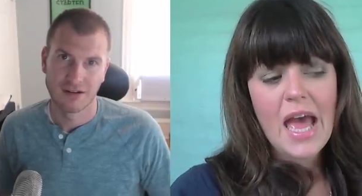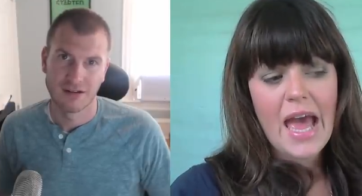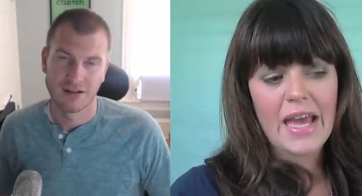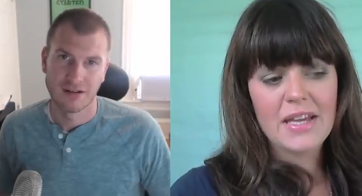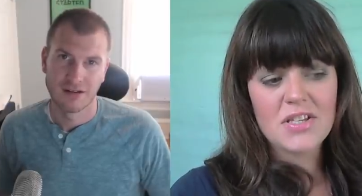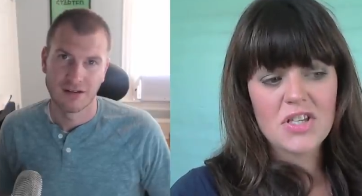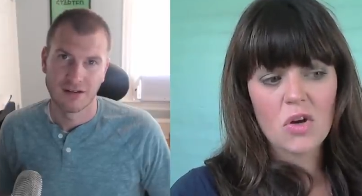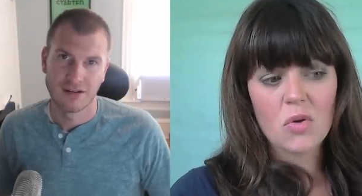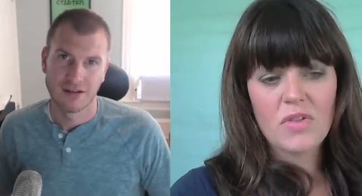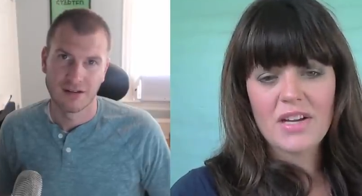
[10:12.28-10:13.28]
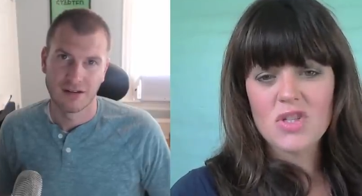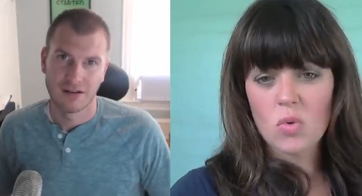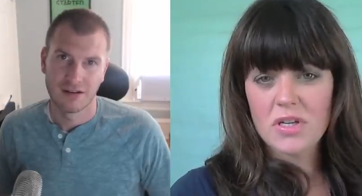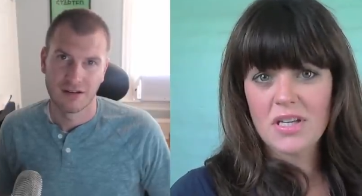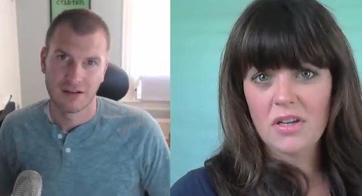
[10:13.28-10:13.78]
Speaker 1: And so that
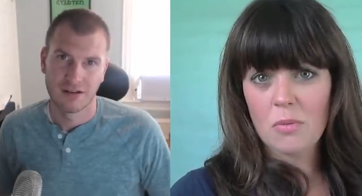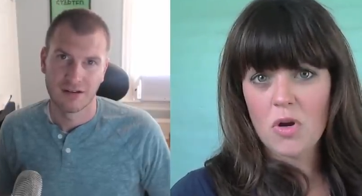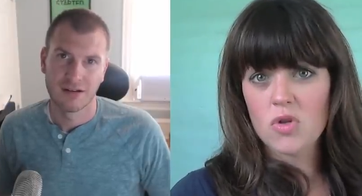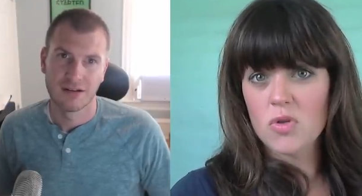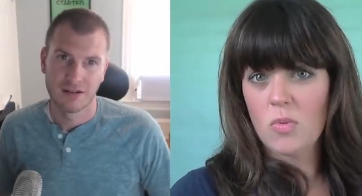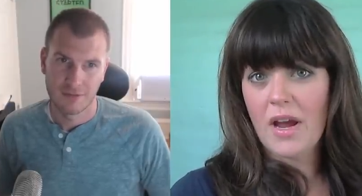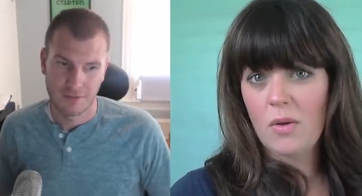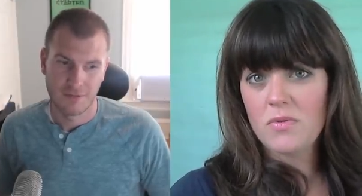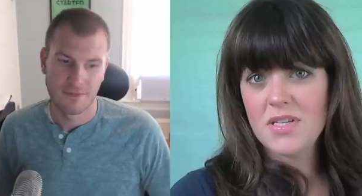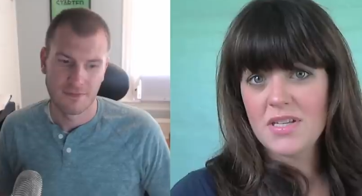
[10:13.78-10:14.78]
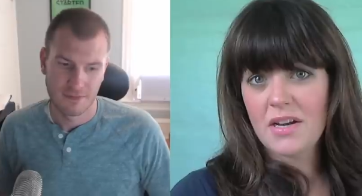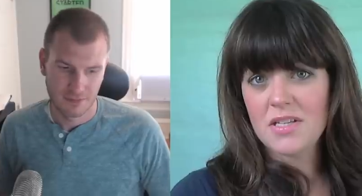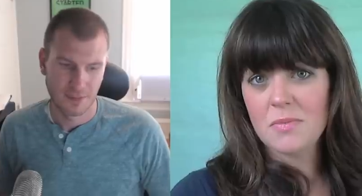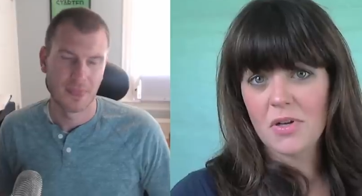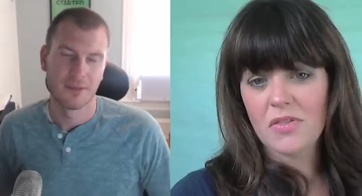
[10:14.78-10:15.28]
storytelling approach was why I
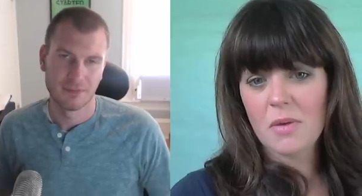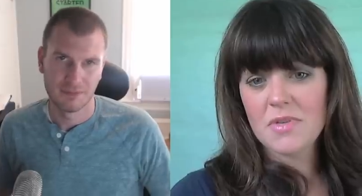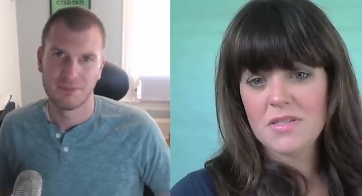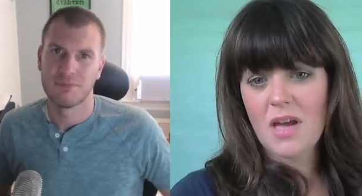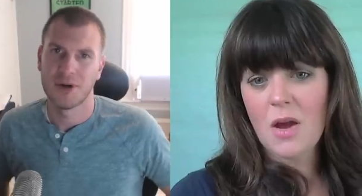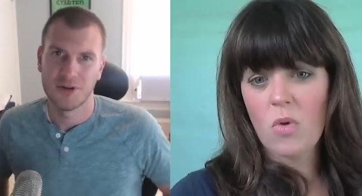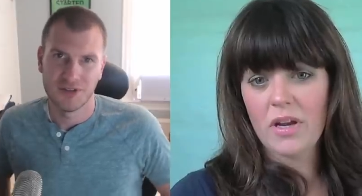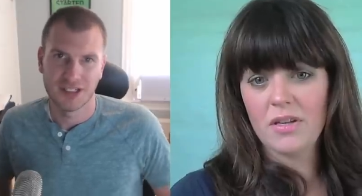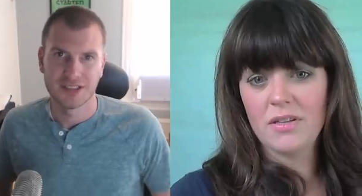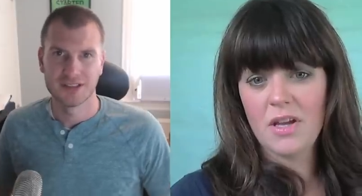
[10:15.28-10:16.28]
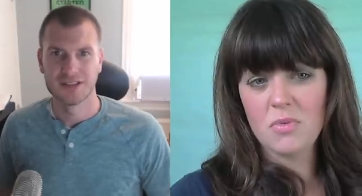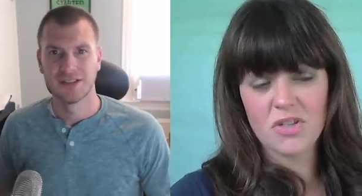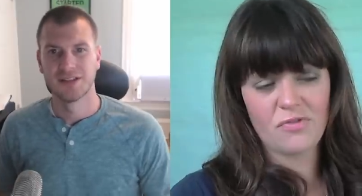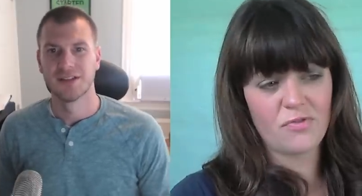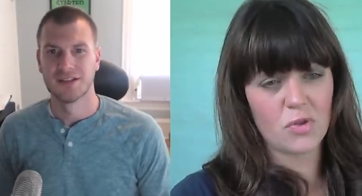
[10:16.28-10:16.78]
decided to book them. I wanted it
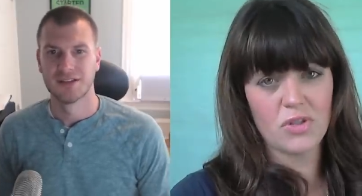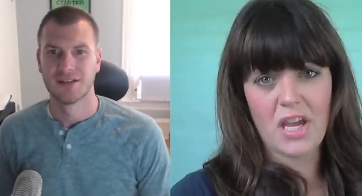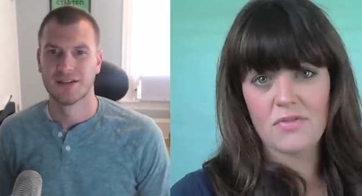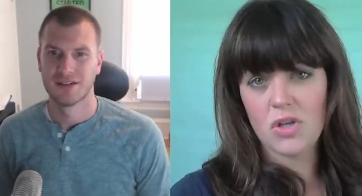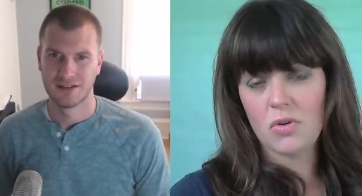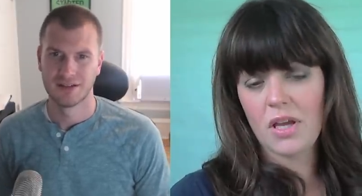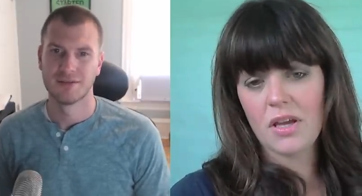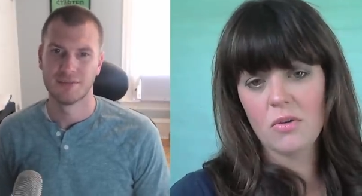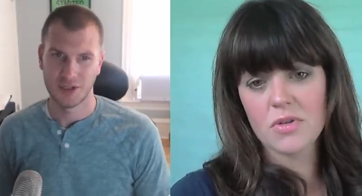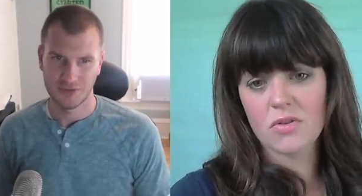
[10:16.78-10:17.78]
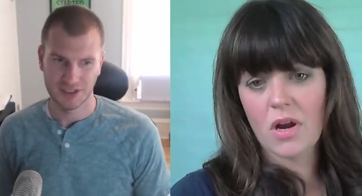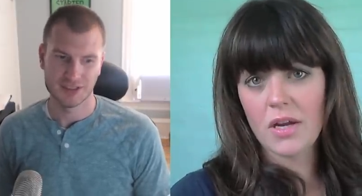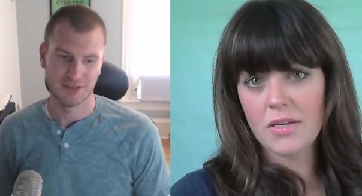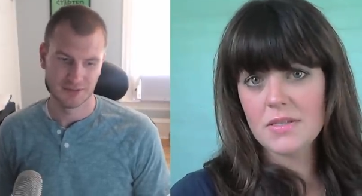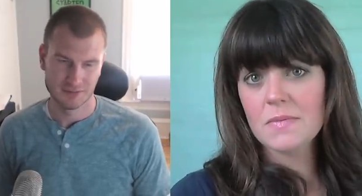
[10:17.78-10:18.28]
was a full day of shooting. Perfect. It was
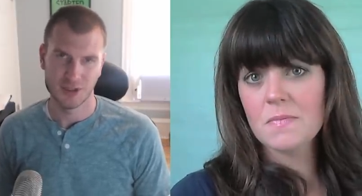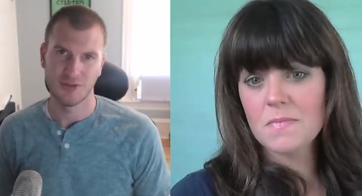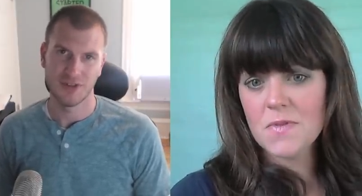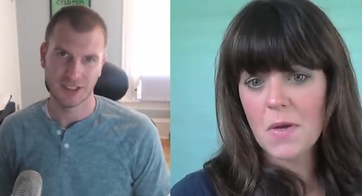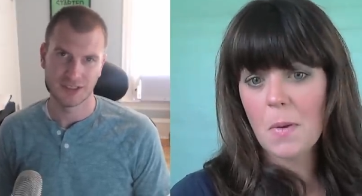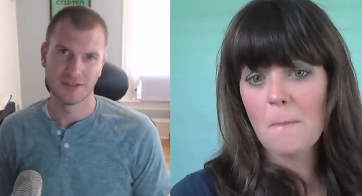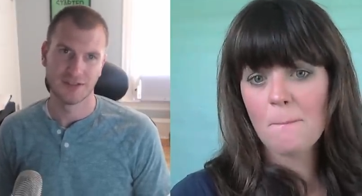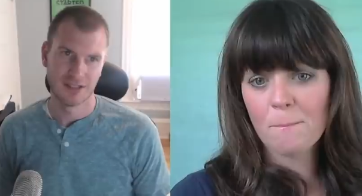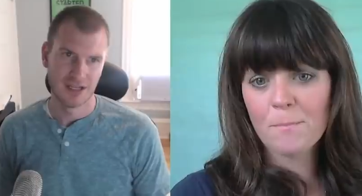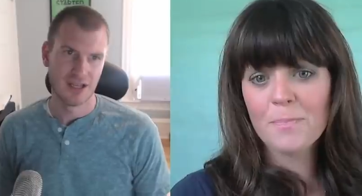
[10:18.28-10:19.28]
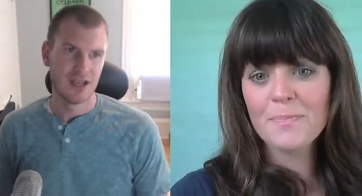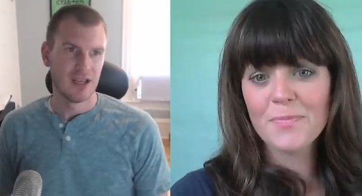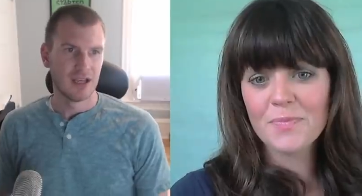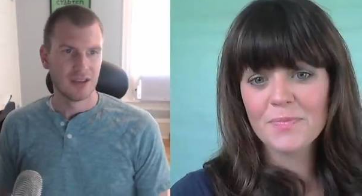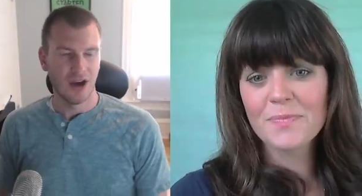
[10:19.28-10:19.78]
great.
Speaker 2: Perfect. So. Mm-hmm.
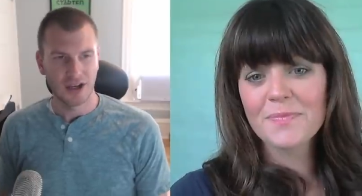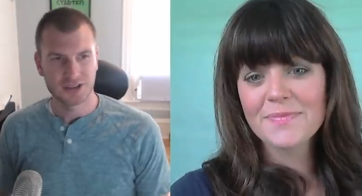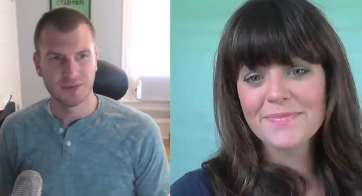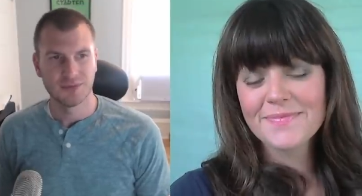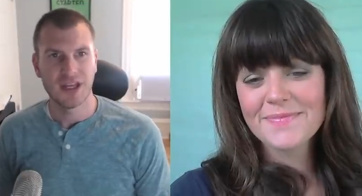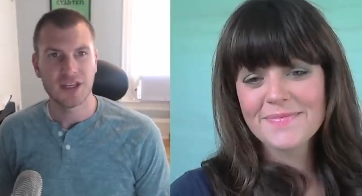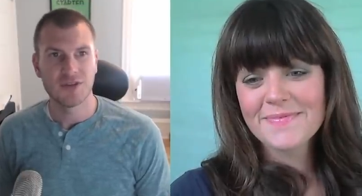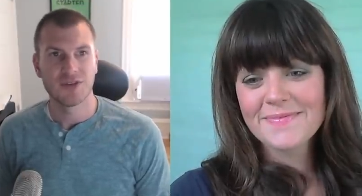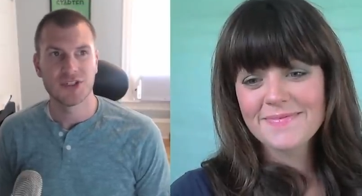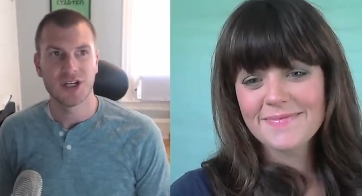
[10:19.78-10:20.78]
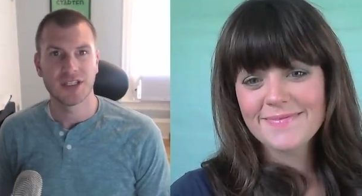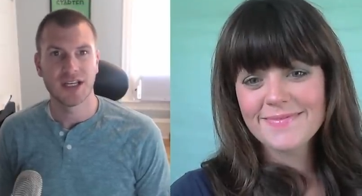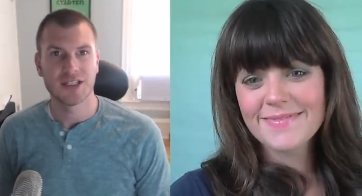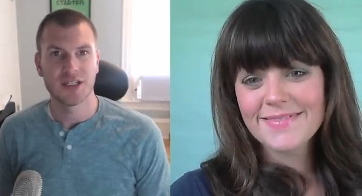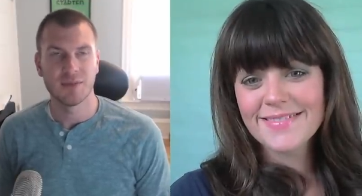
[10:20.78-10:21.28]
Awesome. Thank you for sharing
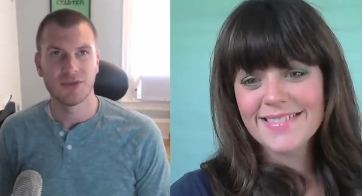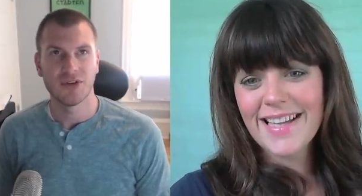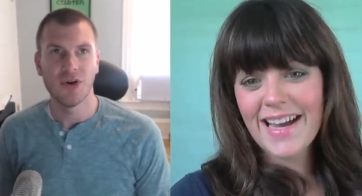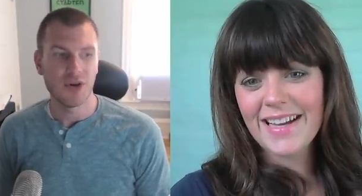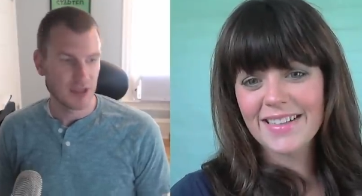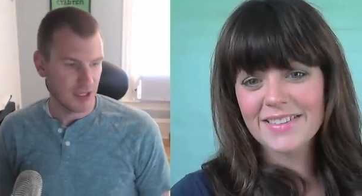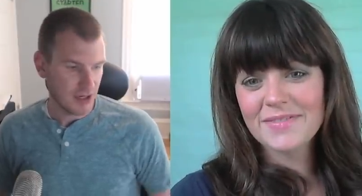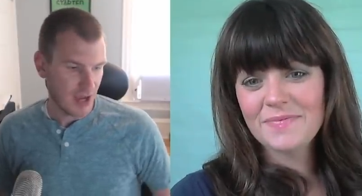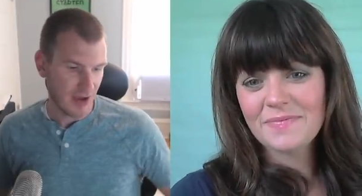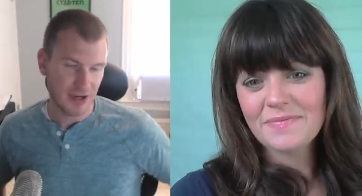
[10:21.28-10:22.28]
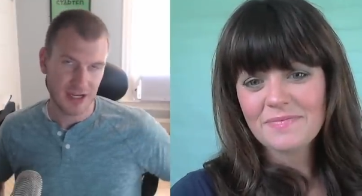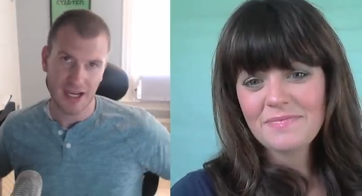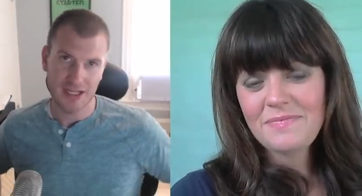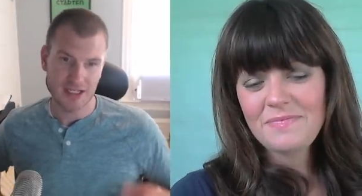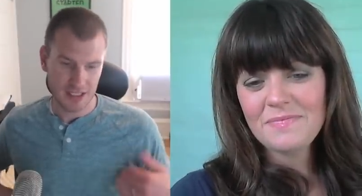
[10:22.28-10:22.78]
that tip. So yeah. there you have it
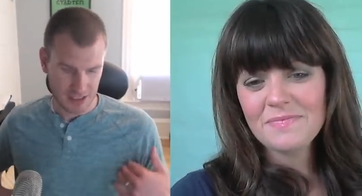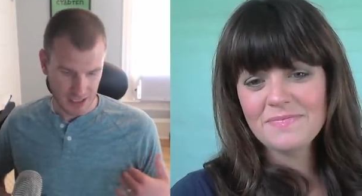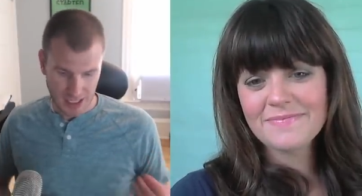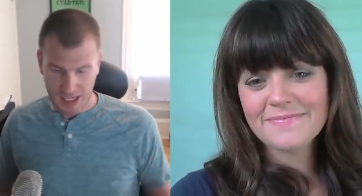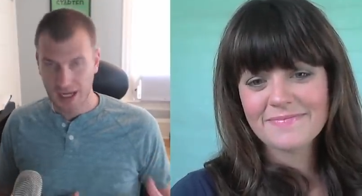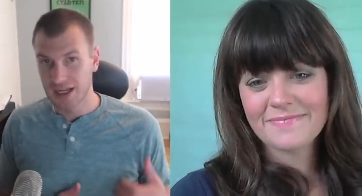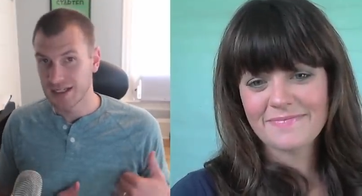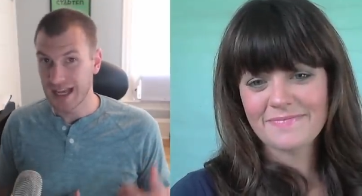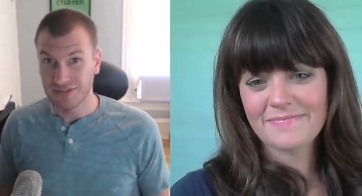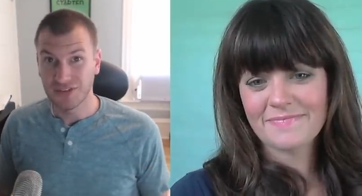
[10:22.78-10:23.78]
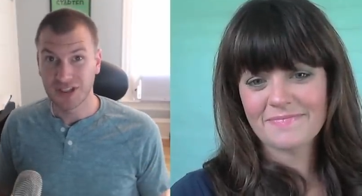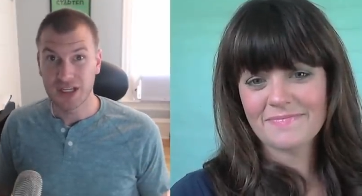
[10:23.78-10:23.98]
guys. It's definitely